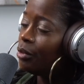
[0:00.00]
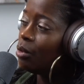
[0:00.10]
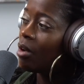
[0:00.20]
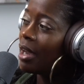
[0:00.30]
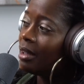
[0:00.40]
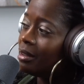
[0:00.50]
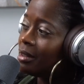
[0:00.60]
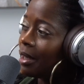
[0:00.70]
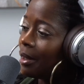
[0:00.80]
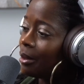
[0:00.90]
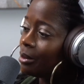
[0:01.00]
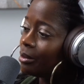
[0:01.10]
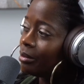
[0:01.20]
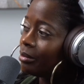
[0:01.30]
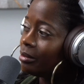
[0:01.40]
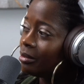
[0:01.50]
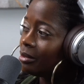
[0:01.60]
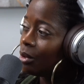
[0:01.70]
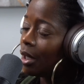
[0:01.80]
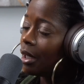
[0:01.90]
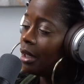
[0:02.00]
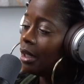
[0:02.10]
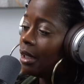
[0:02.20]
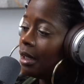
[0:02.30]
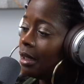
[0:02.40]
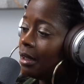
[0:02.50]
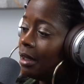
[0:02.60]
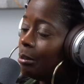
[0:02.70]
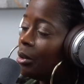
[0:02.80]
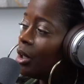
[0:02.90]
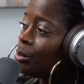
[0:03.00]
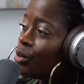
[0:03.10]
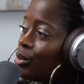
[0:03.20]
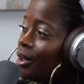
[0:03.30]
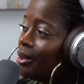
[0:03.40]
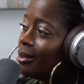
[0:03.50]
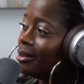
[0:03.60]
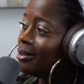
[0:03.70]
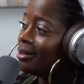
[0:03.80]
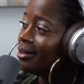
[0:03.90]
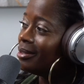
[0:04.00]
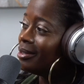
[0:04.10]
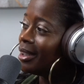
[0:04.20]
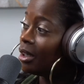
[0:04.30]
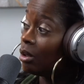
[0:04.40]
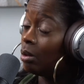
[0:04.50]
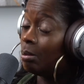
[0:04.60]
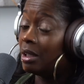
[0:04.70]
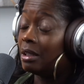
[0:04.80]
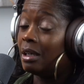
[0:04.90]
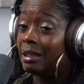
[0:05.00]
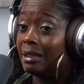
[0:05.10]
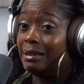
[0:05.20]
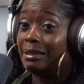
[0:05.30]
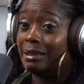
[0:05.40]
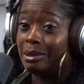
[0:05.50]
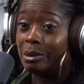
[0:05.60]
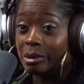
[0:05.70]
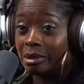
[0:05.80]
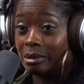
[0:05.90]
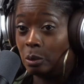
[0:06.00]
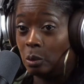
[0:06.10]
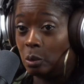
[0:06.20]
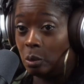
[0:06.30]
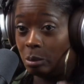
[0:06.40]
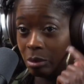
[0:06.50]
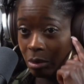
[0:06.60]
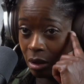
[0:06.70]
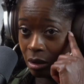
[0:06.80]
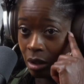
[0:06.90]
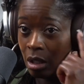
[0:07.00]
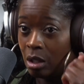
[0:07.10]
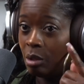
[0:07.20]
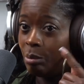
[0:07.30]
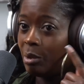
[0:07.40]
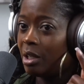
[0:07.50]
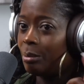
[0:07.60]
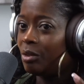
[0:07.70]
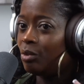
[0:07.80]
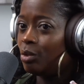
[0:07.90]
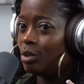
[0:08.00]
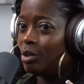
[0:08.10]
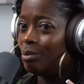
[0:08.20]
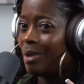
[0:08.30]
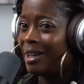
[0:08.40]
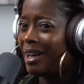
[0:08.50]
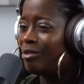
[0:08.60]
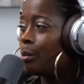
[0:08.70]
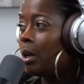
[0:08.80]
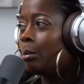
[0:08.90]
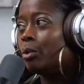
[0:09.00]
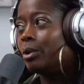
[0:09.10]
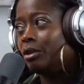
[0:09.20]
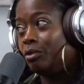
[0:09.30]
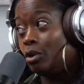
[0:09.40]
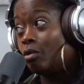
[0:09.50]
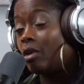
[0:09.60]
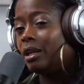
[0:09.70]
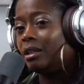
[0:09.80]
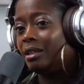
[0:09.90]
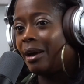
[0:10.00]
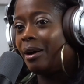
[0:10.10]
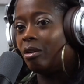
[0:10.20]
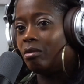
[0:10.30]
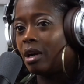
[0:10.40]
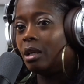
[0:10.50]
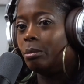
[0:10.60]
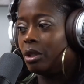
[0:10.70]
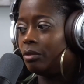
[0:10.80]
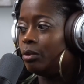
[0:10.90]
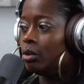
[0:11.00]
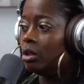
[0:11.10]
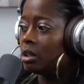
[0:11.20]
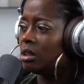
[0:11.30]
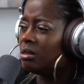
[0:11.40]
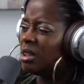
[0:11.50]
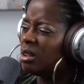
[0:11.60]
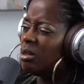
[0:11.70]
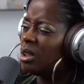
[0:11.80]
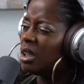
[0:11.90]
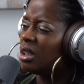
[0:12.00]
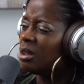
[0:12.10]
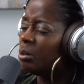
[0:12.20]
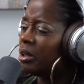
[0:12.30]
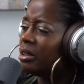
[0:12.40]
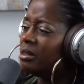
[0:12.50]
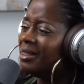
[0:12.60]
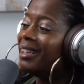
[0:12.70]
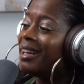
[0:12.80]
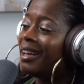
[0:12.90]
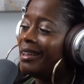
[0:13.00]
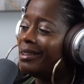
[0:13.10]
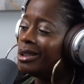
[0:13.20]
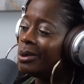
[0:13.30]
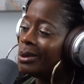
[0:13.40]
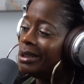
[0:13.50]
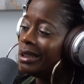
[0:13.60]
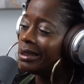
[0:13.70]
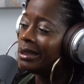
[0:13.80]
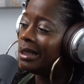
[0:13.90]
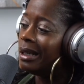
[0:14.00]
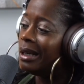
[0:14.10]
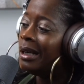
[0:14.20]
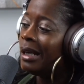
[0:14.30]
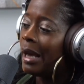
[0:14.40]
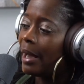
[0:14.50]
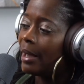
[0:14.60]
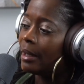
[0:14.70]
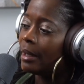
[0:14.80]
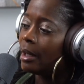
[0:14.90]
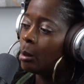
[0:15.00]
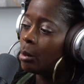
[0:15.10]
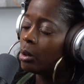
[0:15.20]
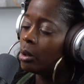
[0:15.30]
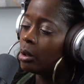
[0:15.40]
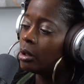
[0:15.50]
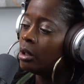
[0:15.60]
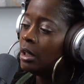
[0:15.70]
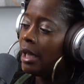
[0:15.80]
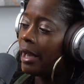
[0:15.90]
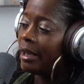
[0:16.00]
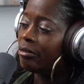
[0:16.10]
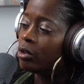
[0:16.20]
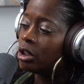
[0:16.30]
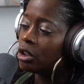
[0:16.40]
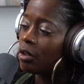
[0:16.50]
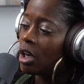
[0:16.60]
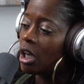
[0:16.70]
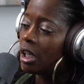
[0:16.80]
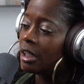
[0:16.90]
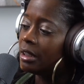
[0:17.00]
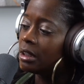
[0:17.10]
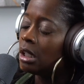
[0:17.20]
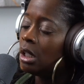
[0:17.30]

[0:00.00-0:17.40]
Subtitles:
if you write it down, right, and it becomes real, like, oh my God, I ate that donut. Ooh, maybe I should. But yeah, but if you might not remember it if you don't write it down, right? But if you look and you're like, okay, well, yeah, I ate a donut yesterday. I had a hamburger. I had French fries.